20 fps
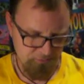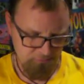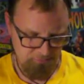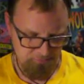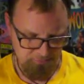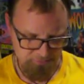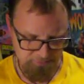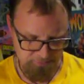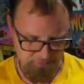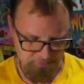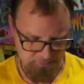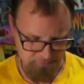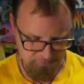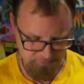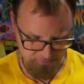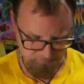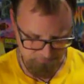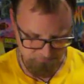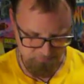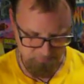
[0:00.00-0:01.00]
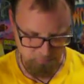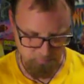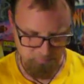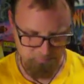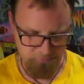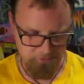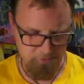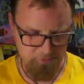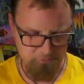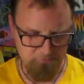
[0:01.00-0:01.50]
And I don't know
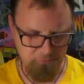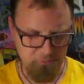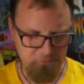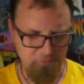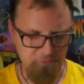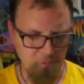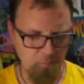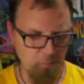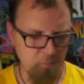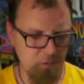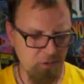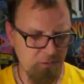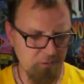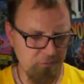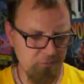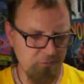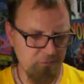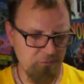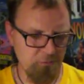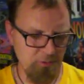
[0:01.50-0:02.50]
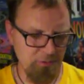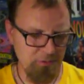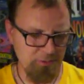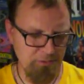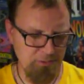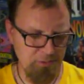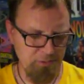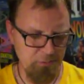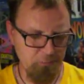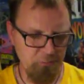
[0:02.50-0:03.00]
which covers he'll want, so I'll
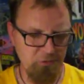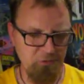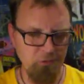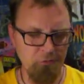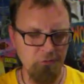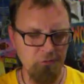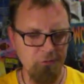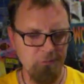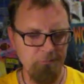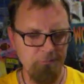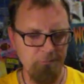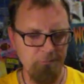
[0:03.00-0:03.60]
let him choose.